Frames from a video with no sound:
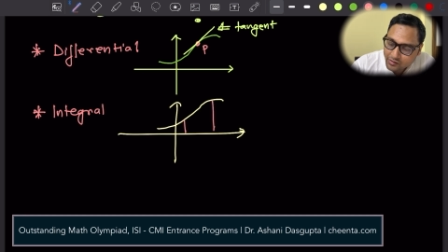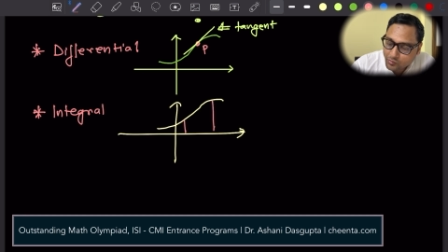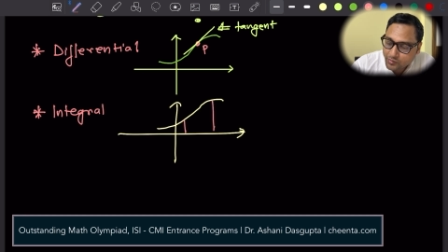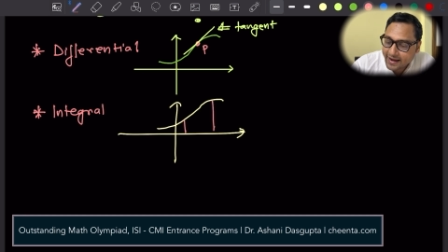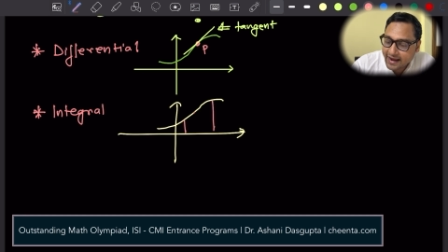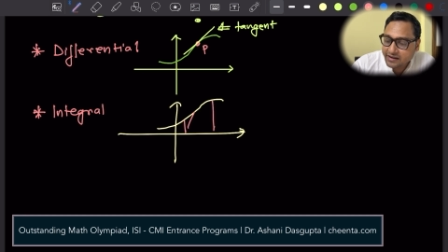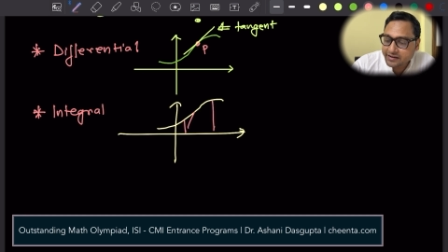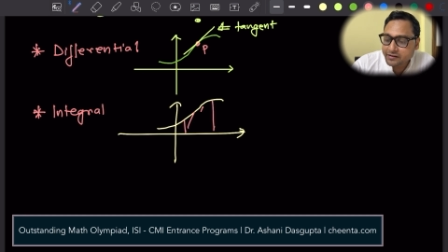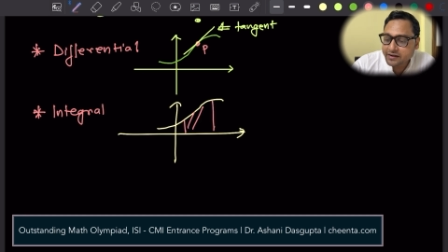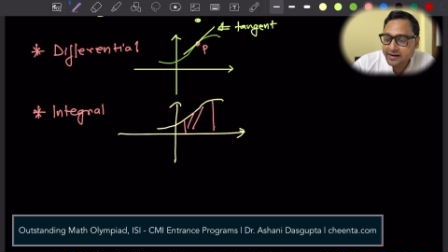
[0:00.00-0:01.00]
to
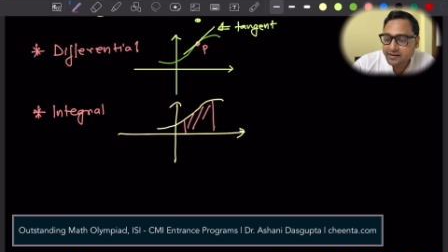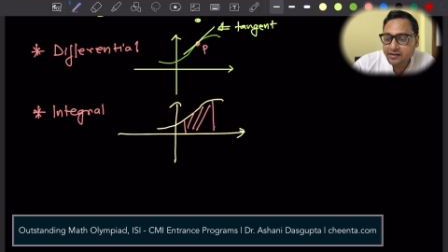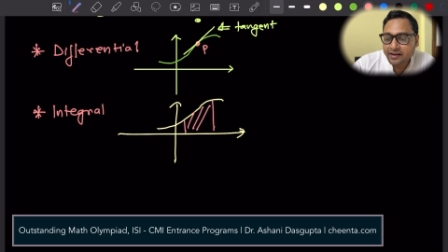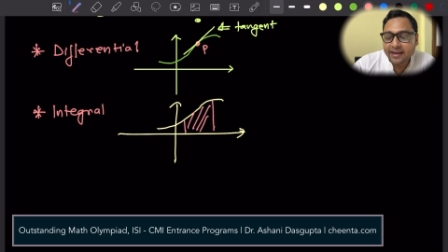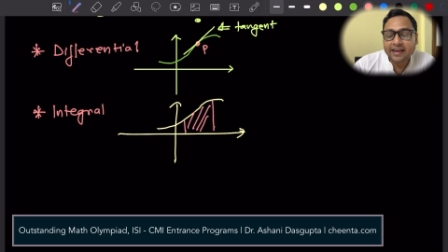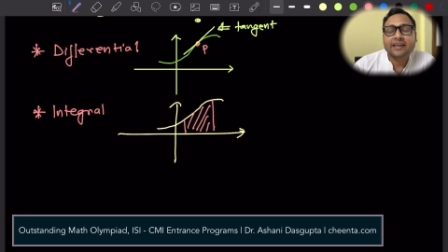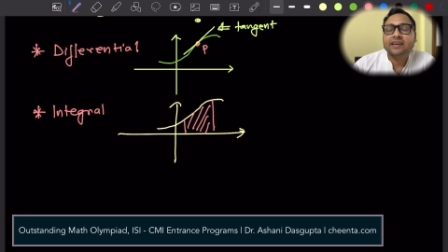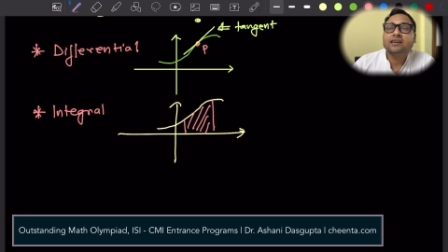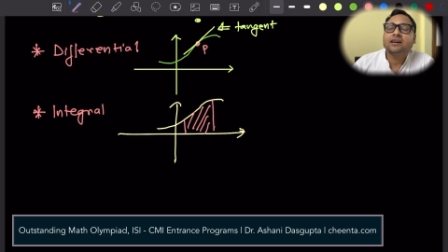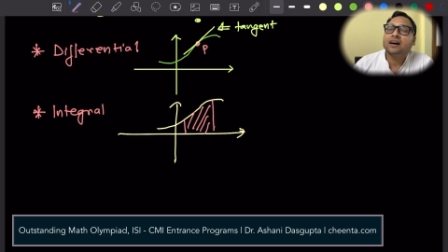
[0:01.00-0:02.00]
calculate the
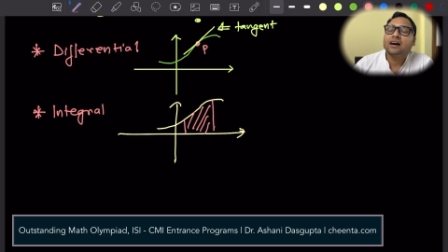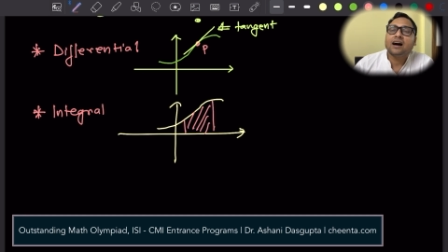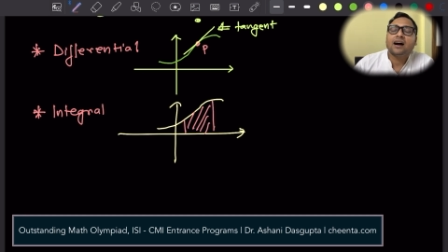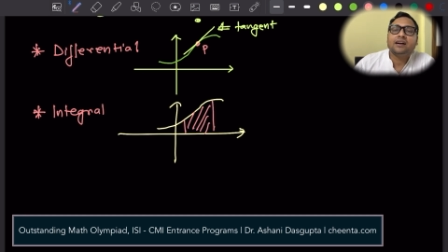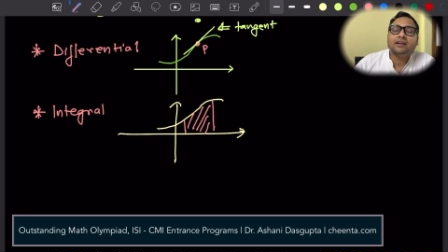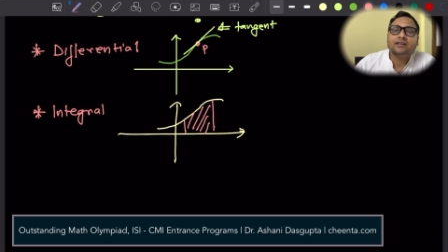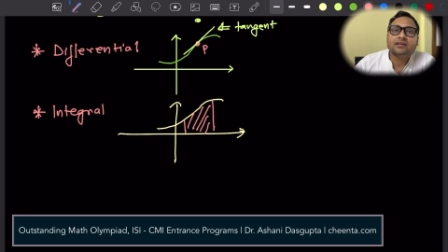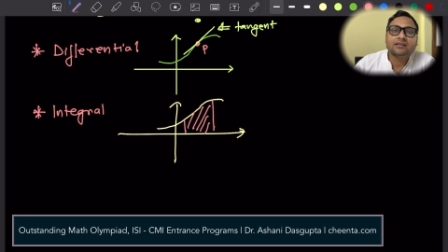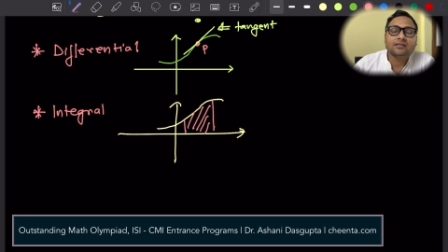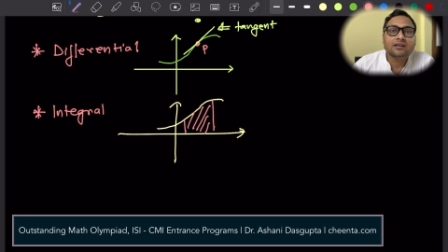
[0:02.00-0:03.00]
area
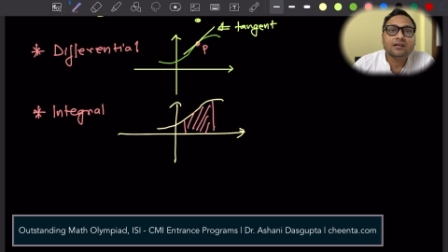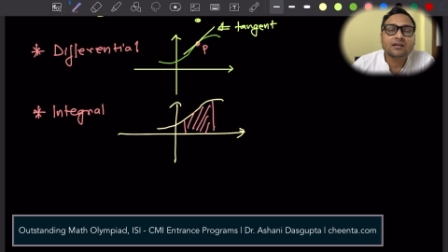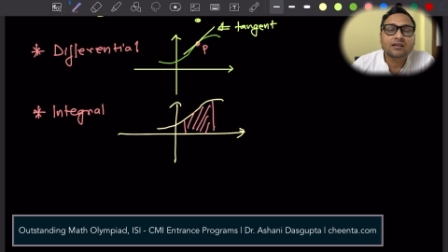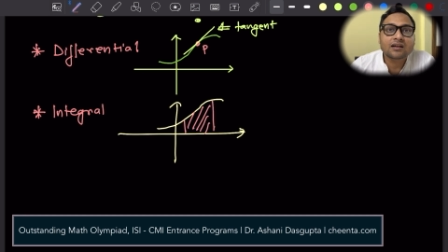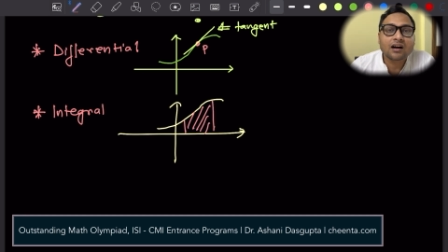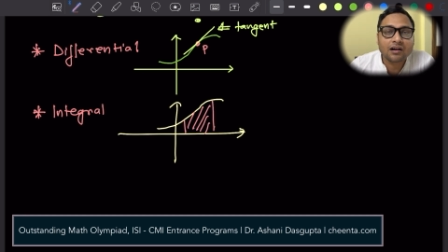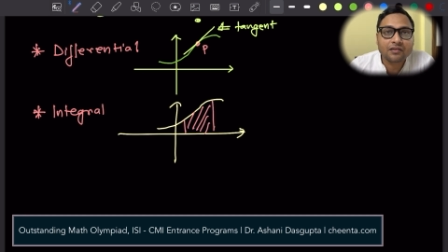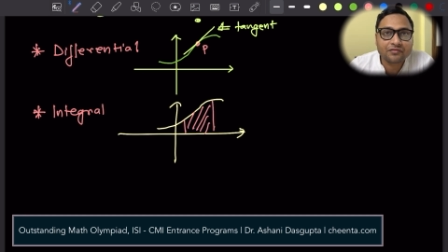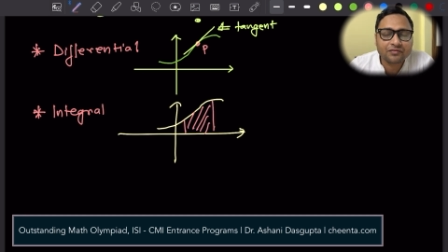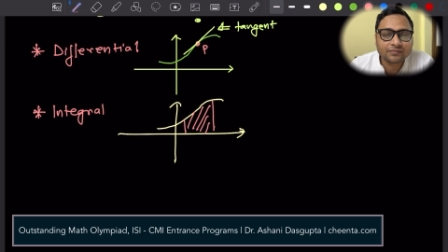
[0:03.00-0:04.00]
under the
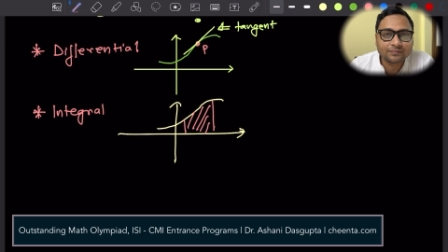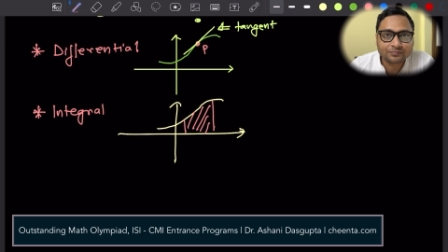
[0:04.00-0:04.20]
curve.